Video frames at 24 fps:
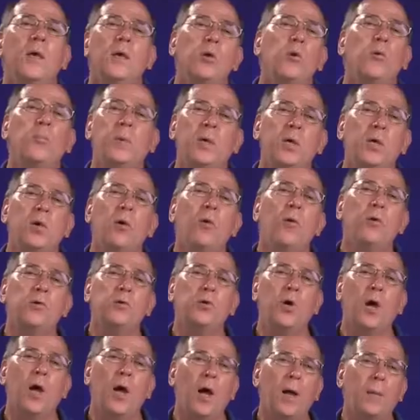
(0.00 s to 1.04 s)
It'll be your
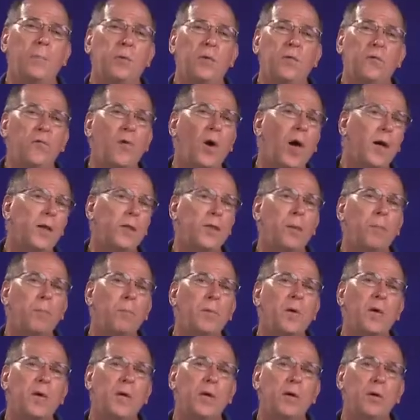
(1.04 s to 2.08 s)
job to find the
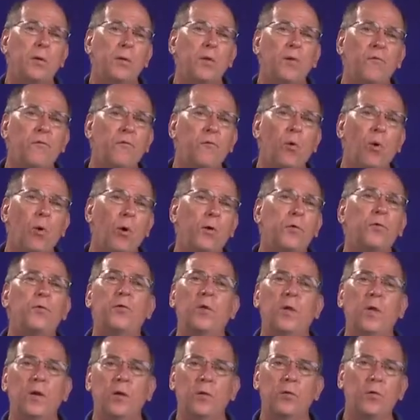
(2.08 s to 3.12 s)
mean of the
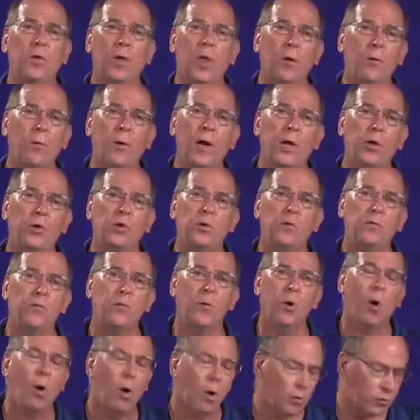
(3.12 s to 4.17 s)
force and acceleration
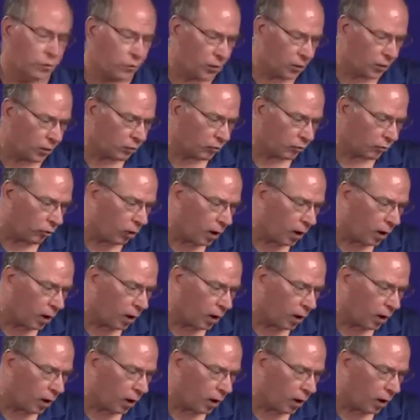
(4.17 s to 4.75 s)
for all 6